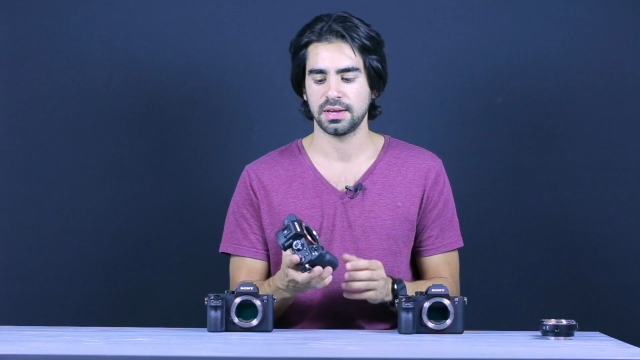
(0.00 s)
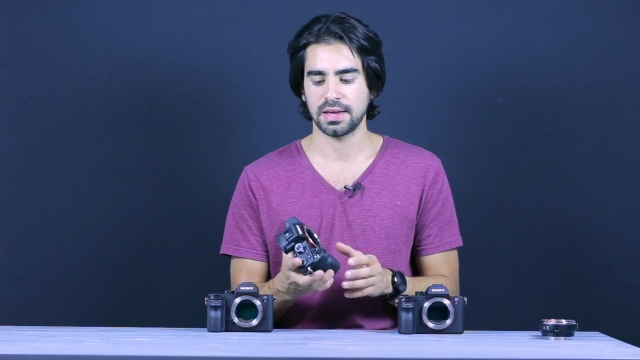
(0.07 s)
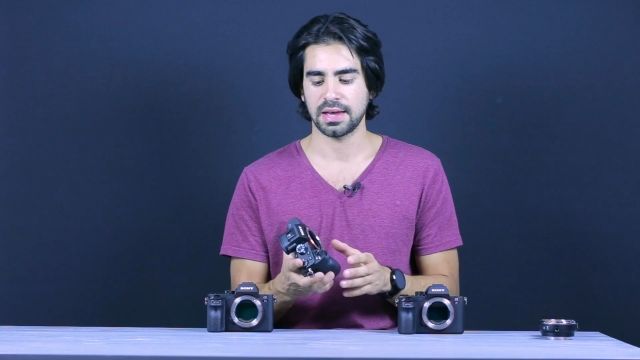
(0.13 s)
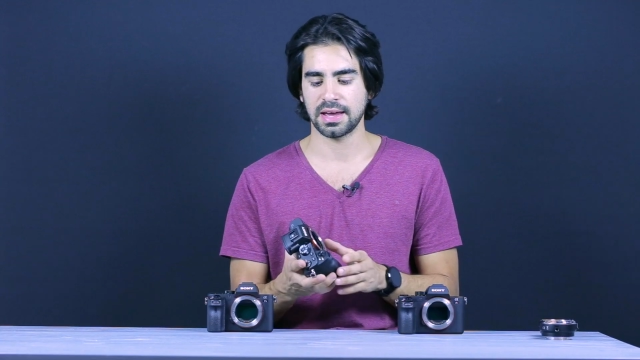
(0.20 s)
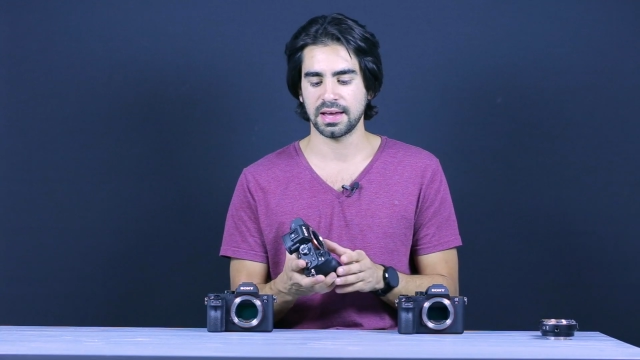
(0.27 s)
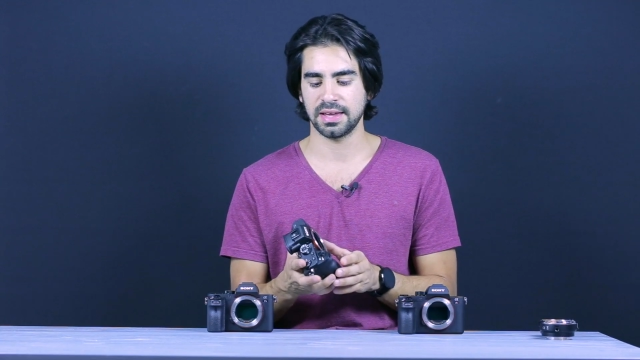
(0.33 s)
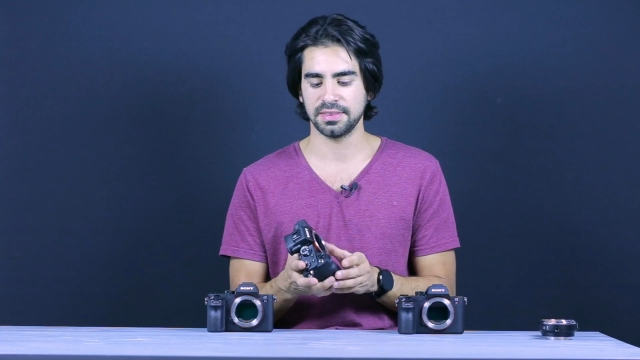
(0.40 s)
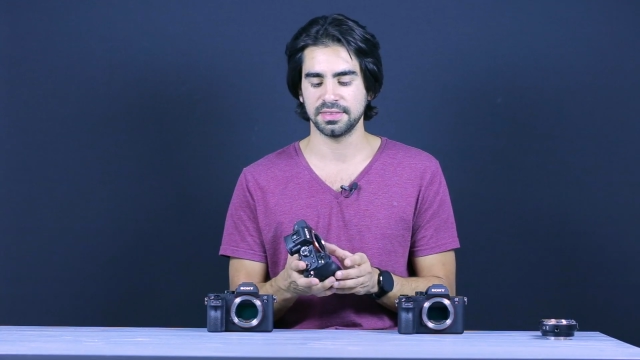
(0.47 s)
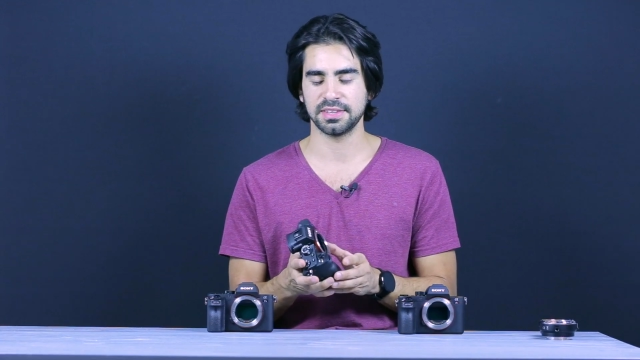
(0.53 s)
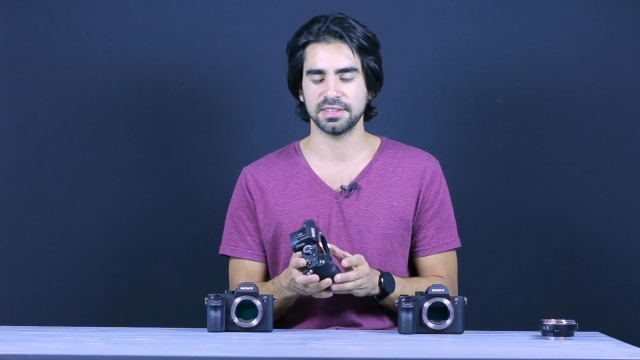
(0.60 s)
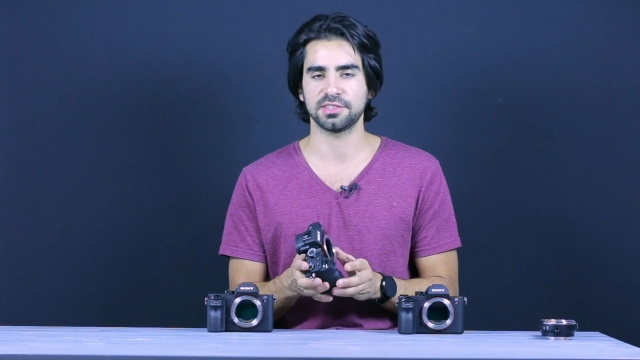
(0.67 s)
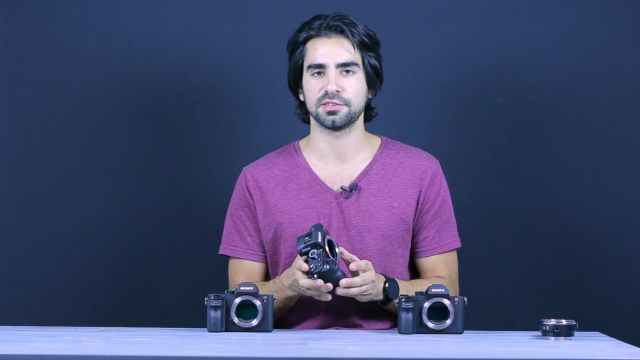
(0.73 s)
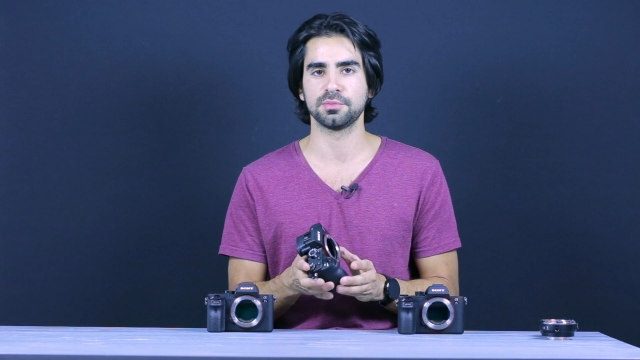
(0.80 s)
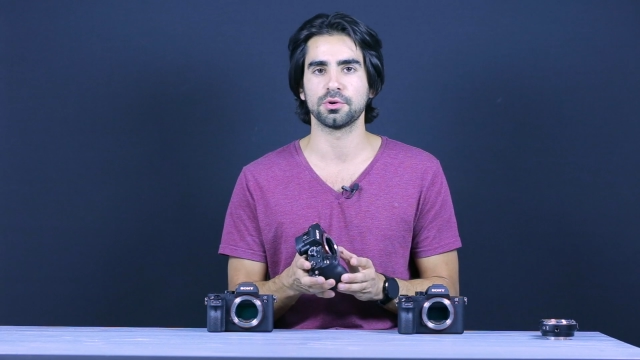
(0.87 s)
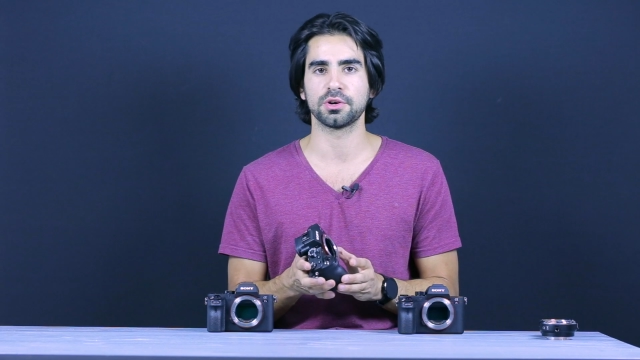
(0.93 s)
and
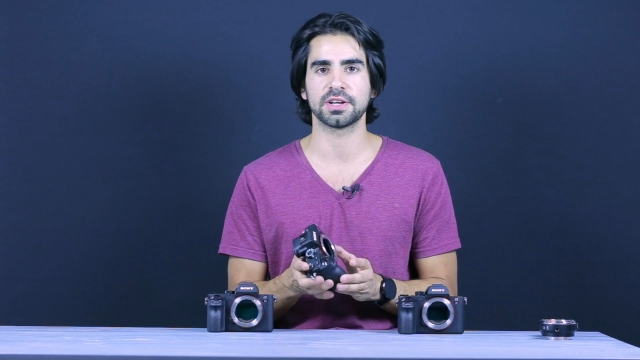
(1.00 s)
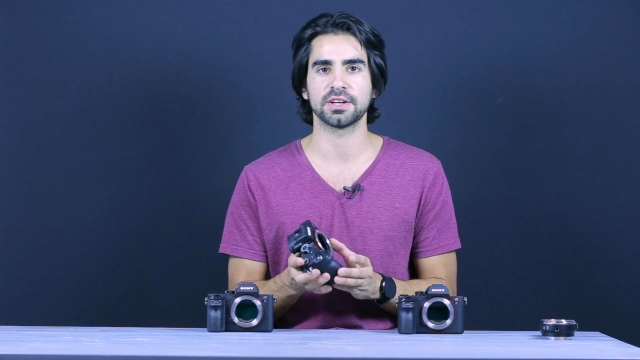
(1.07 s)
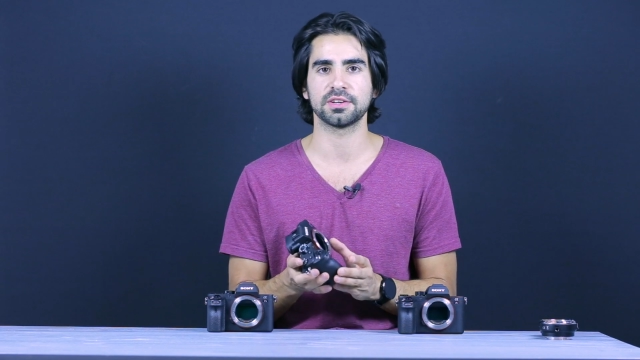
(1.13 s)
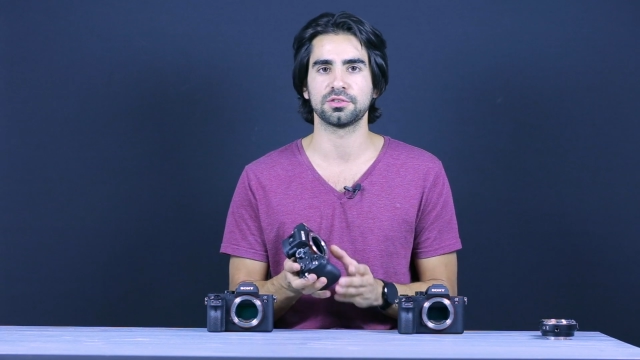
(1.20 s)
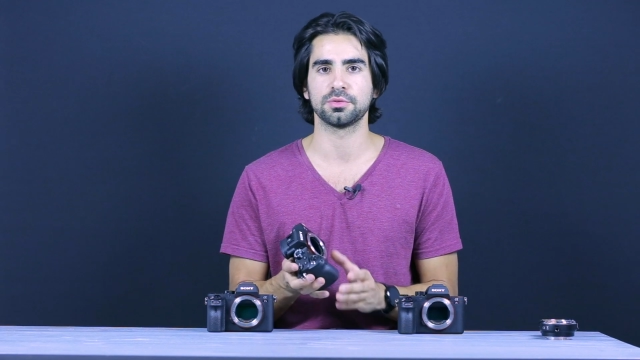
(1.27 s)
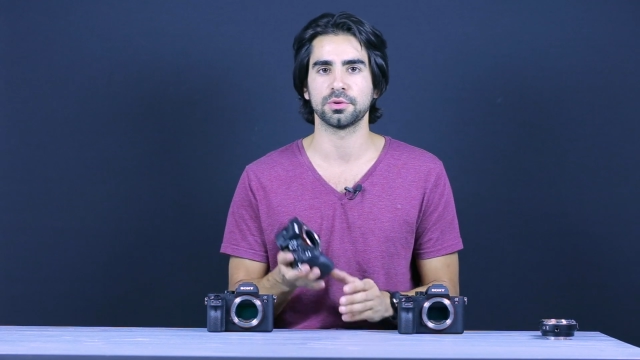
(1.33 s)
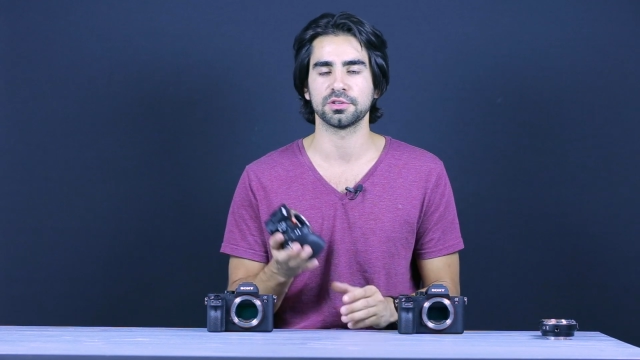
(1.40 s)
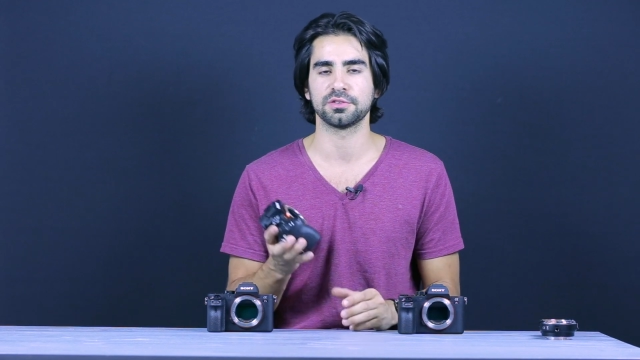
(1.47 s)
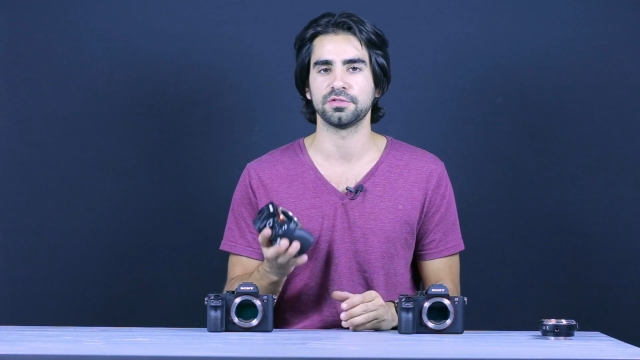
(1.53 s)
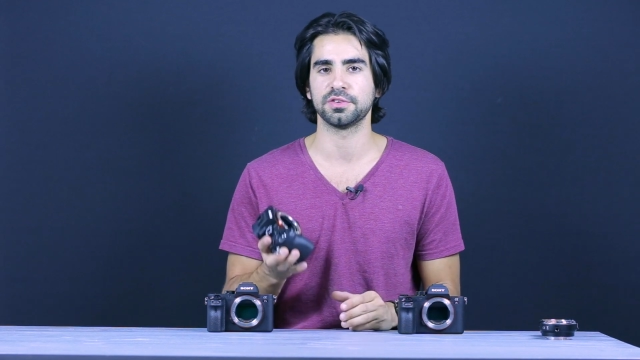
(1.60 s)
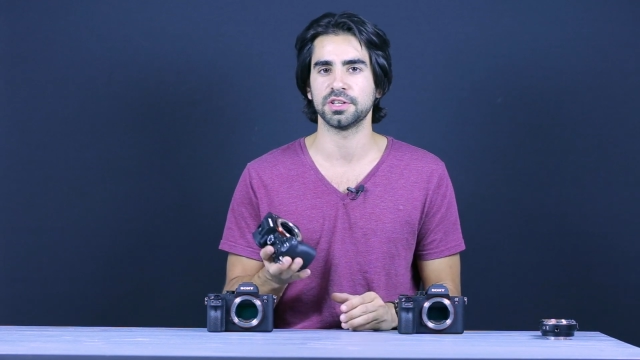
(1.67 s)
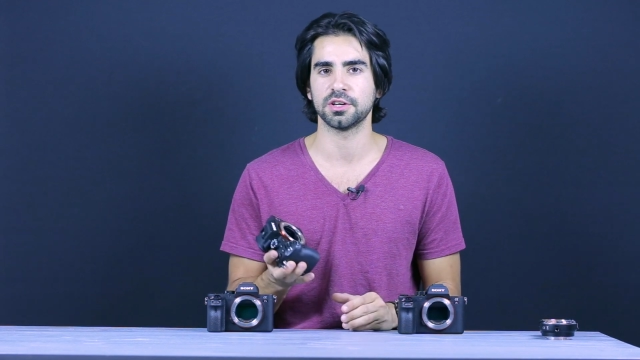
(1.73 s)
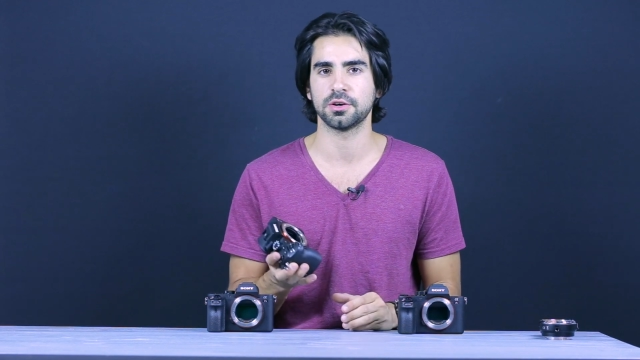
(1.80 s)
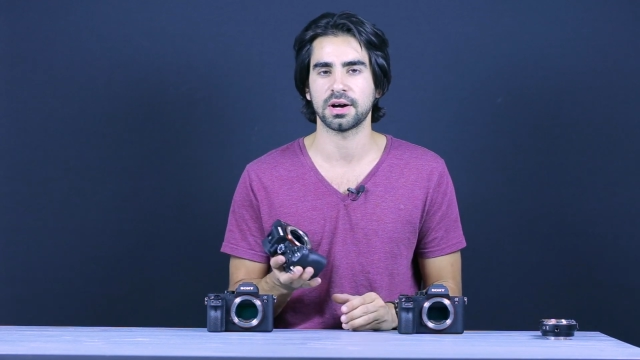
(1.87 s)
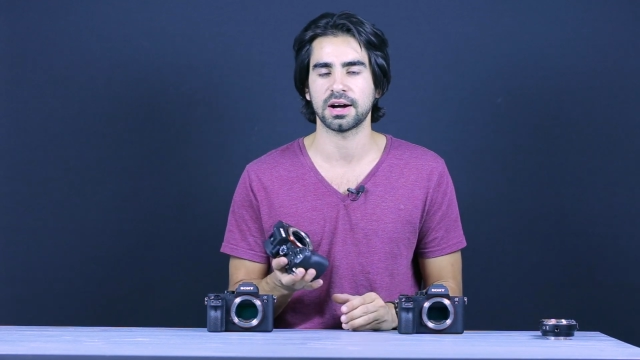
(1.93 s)
this is more geared towards
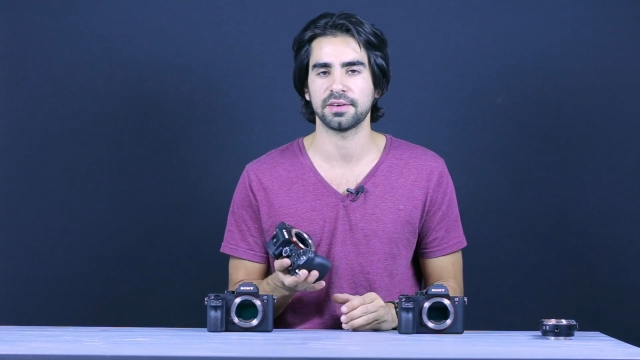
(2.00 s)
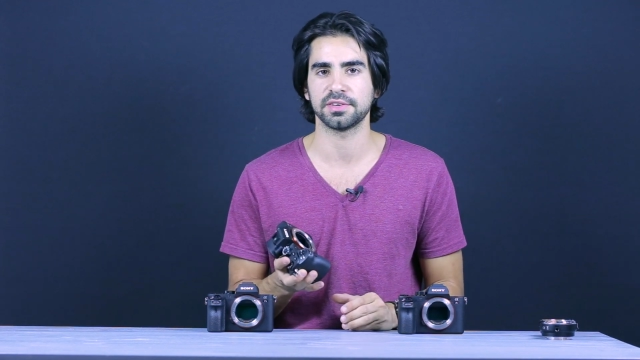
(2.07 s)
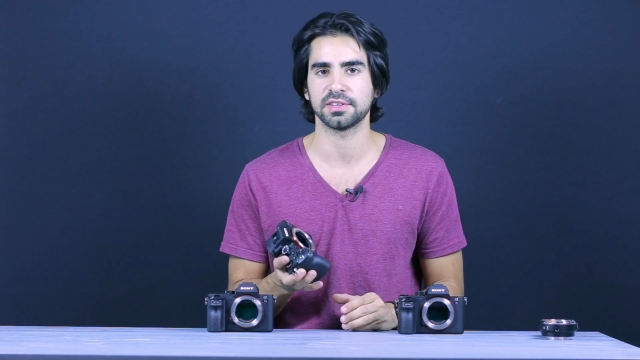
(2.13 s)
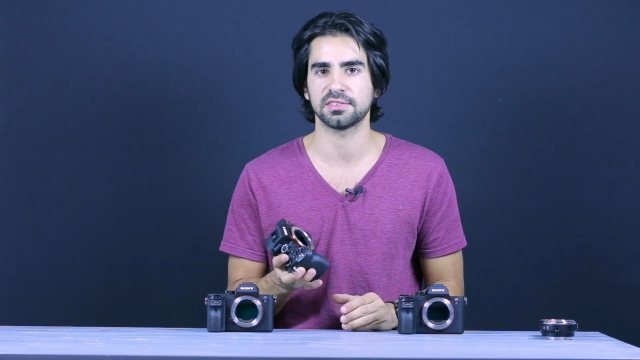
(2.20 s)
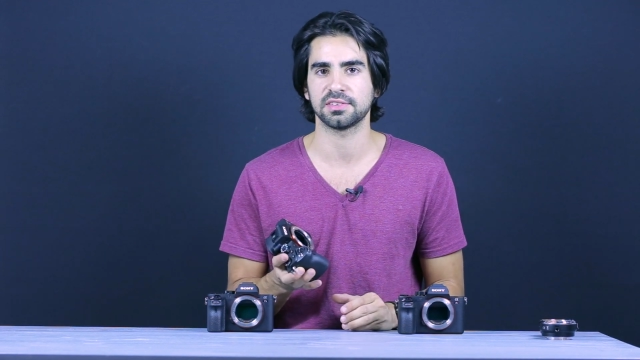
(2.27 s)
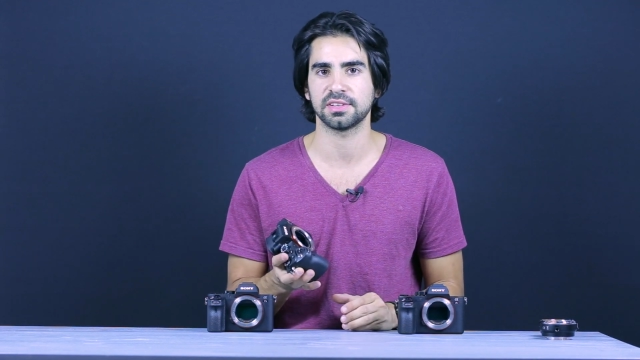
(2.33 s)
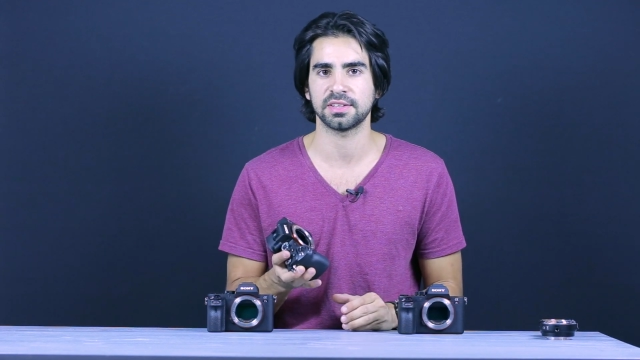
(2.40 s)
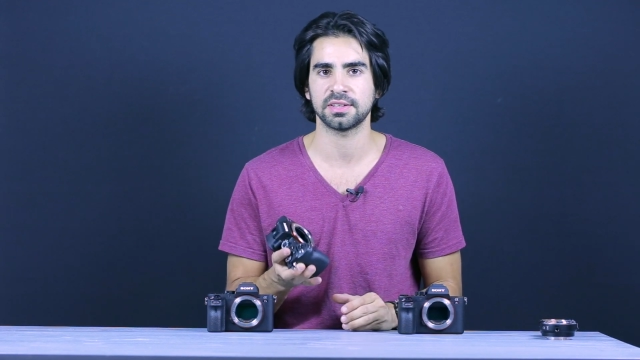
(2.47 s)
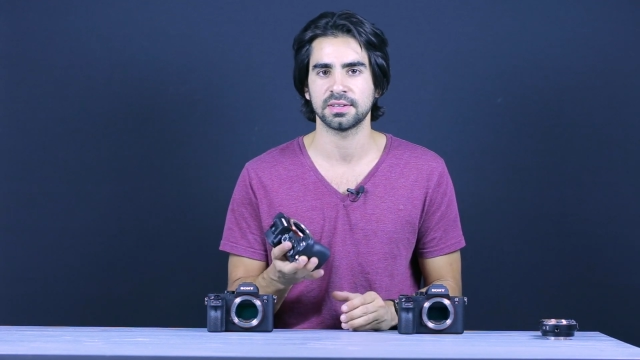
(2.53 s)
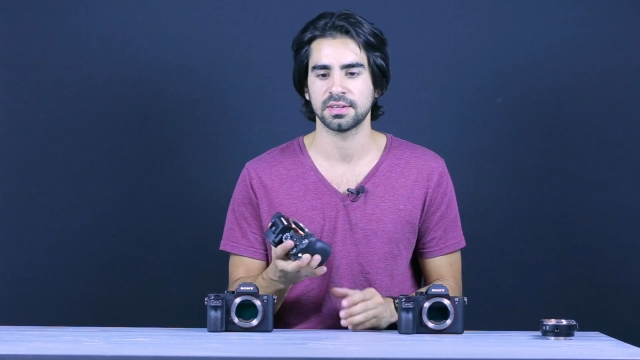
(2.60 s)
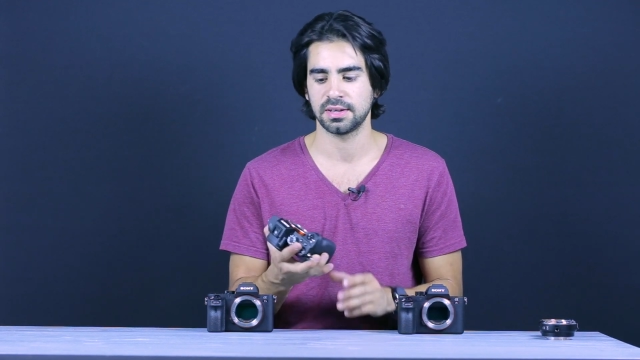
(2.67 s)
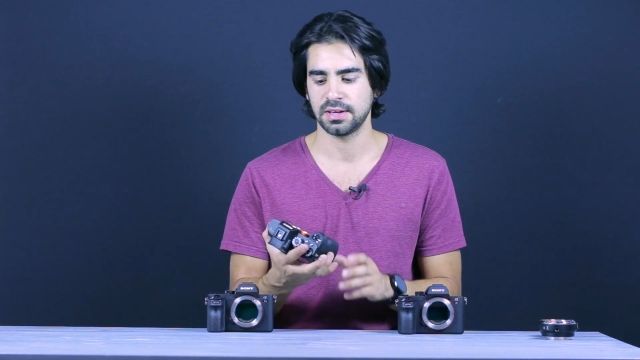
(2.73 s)
video, obviously.